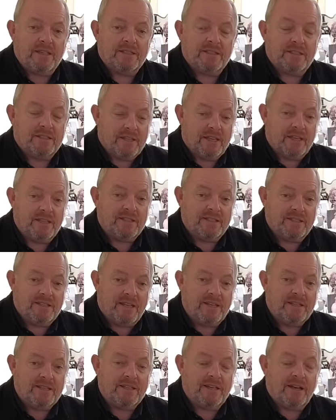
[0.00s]
A Z
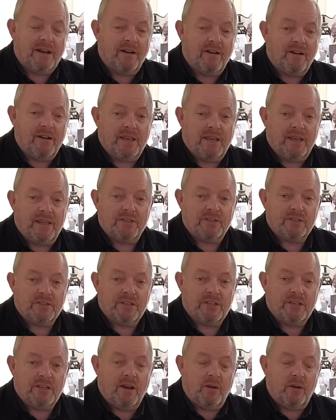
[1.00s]
Z I N C.